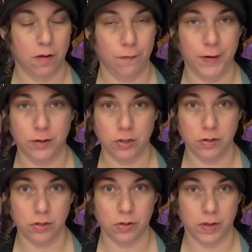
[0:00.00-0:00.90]

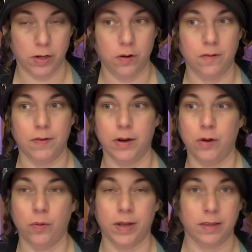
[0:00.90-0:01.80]
feature so that you can very
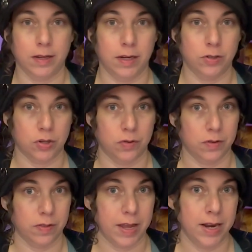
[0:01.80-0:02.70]
quickly turn
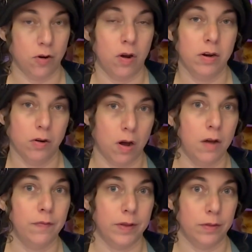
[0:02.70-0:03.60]
the light on and
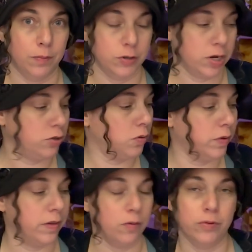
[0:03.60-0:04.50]
off in the projector
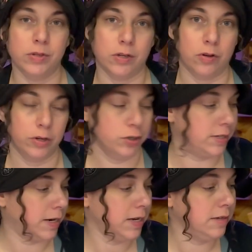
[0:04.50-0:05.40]
without losing all your
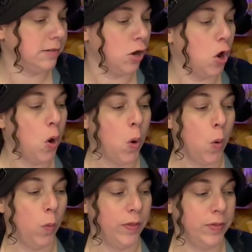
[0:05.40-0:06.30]
settings.
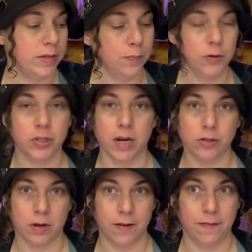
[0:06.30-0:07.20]
With this
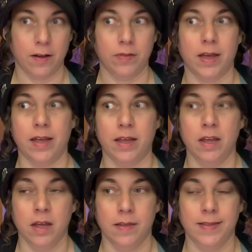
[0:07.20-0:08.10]
projector, I found that
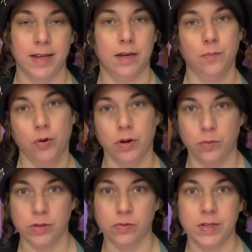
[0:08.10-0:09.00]
the input
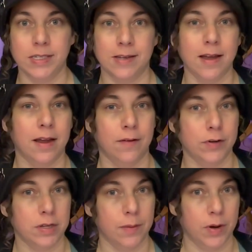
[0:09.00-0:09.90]
was reset
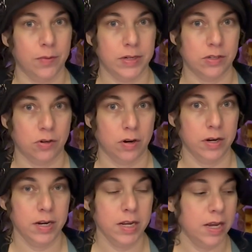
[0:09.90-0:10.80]
every time I
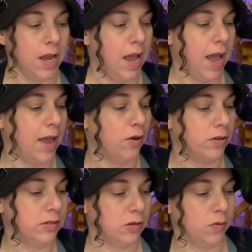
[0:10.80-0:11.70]
restarted it. And
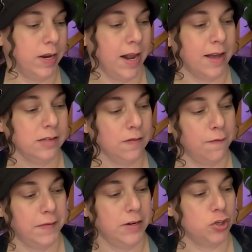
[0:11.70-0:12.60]
also it has a
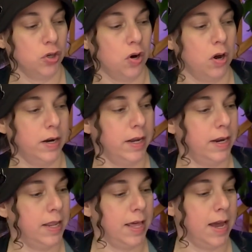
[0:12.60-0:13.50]
feature on
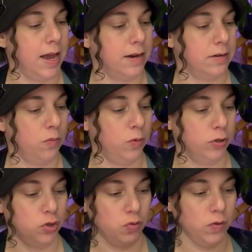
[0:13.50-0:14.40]
it that will
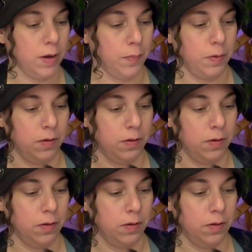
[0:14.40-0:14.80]
trip